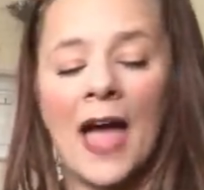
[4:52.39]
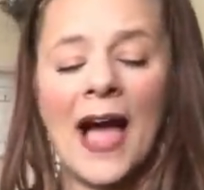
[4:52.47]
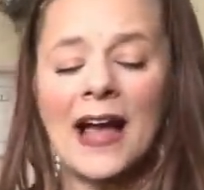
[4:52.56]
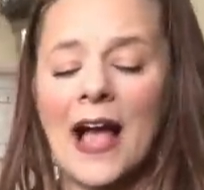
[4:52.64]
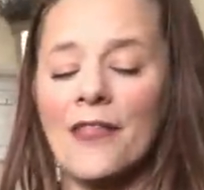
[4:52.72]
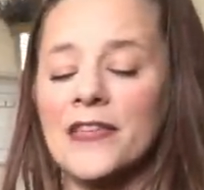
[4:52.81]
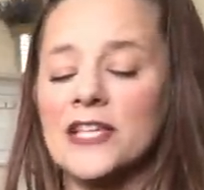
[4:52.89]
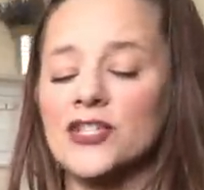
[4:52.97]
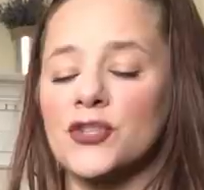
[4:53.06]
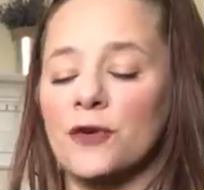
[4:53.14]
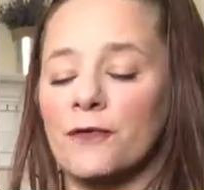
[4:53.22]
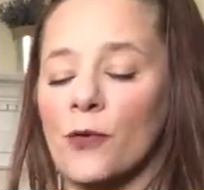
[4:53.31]
I got
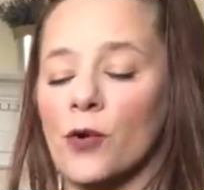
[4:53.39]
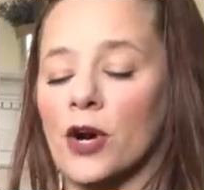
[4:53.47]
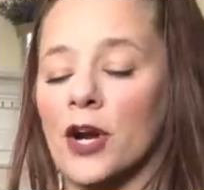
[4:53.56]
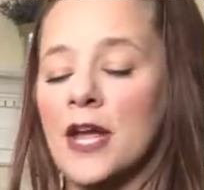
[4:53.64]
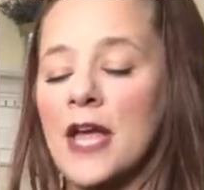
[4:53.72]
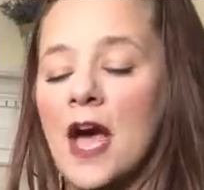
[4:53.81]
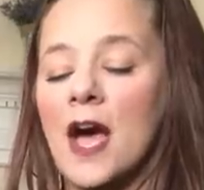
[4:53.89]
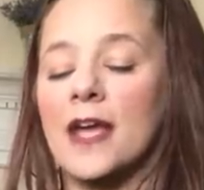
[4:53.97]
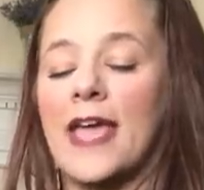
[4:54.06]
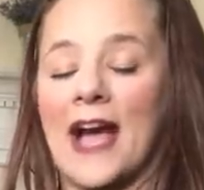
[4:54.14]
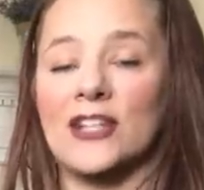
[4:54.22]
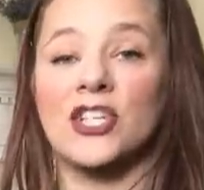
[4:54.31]
these two for
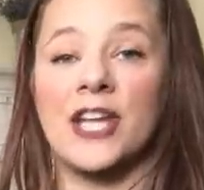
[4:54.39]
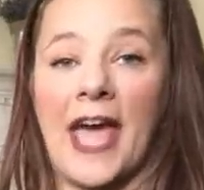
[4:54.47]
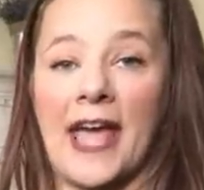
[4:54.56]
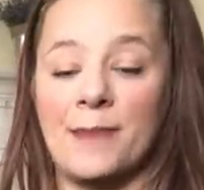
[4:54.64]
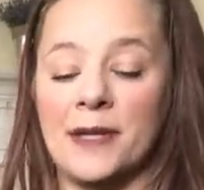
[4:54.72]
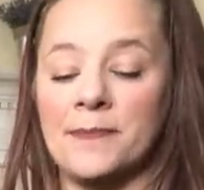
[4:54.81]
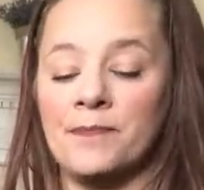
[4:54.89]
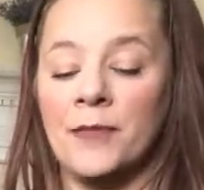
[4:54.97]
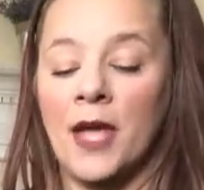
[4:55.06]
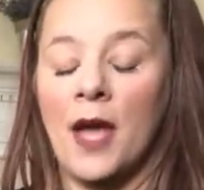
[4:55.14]
Cash and Cayman.